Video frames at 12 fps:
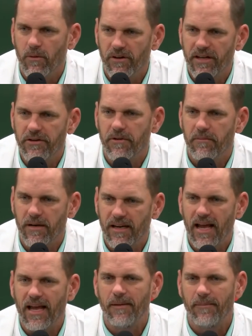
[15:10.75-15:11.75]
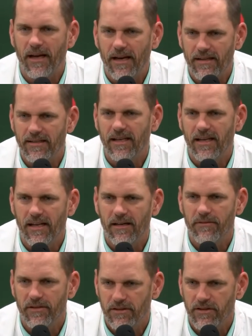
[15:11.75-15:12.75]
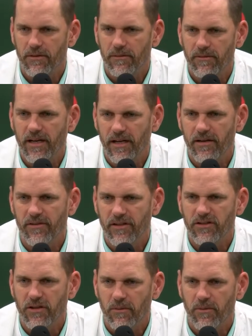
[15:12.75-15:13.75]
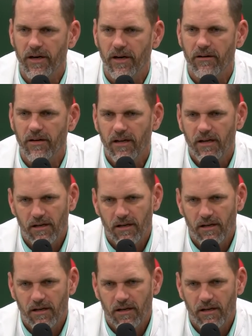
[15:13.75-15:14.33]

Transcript: where Detrich became that at the end of his end of his career.